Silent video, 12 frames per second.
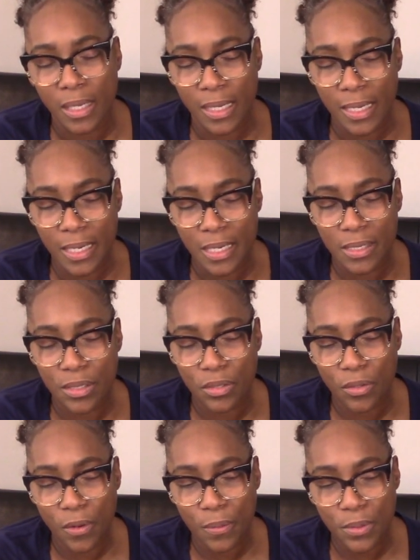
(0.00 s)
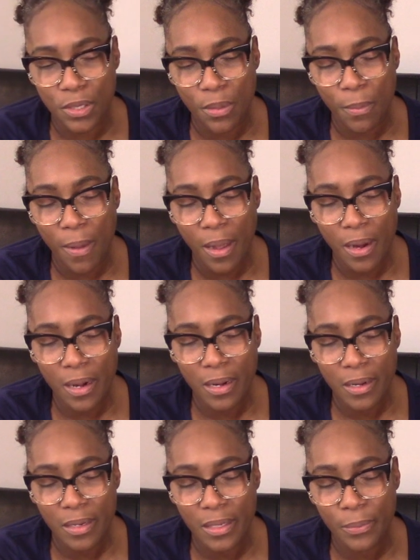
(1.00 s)
in the description
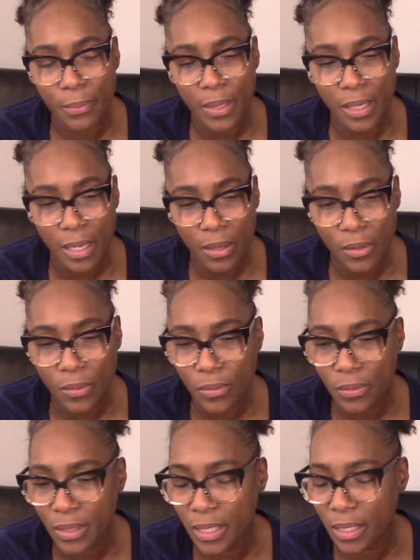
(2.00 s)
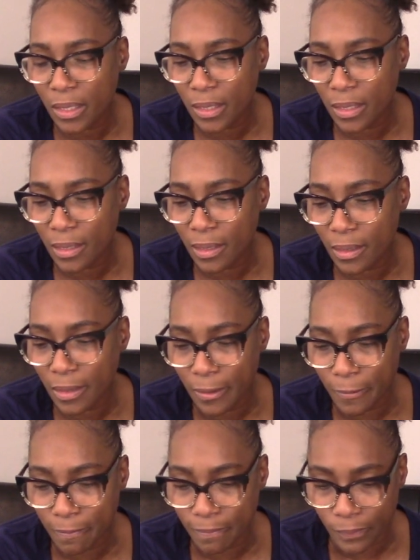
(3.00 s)
bar below and
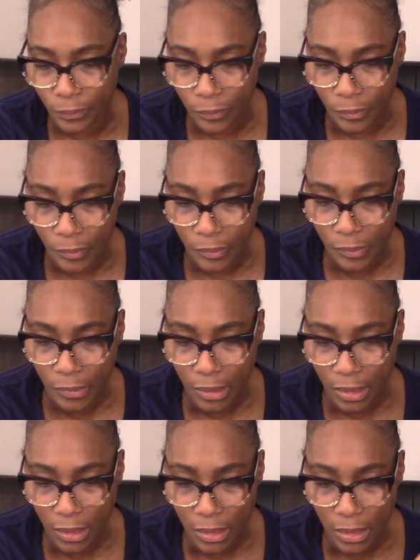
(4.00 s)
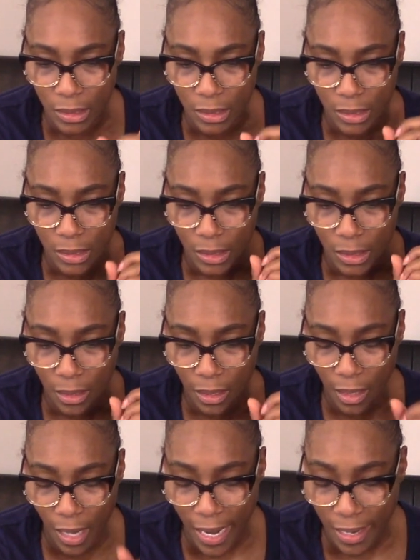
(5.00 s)
um, get this
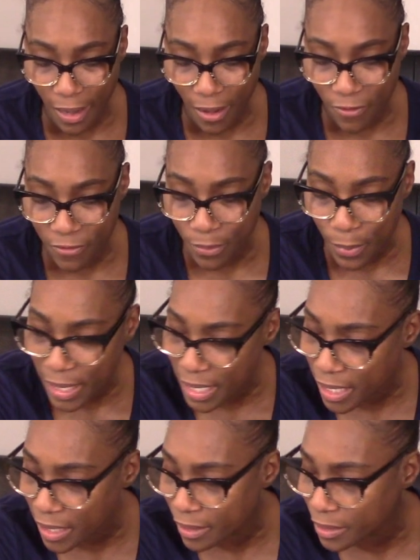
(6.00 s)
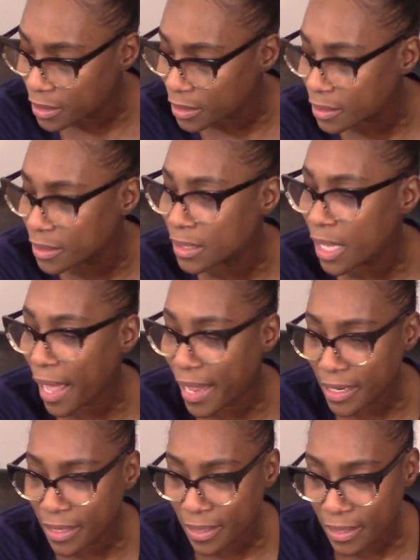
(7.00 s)
light off of me because it's hot
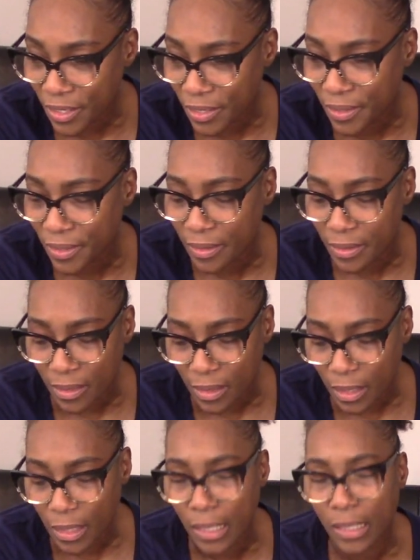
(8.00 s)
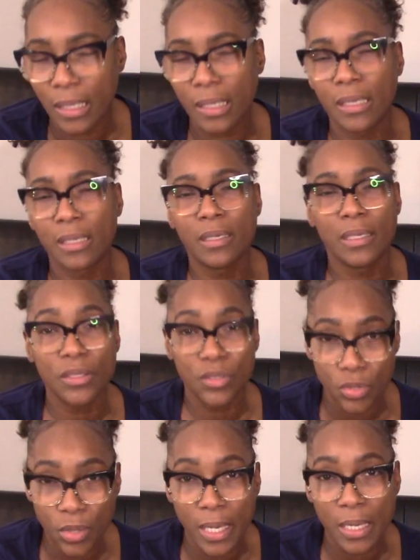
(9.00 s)
in here and it's
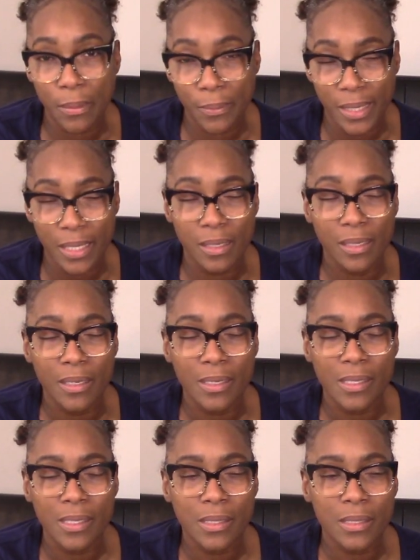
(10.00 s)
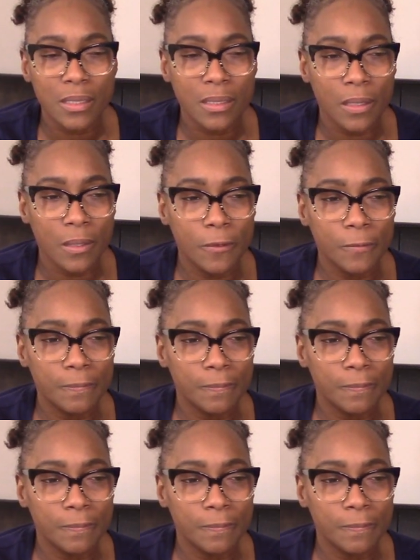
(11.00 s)
draining me. So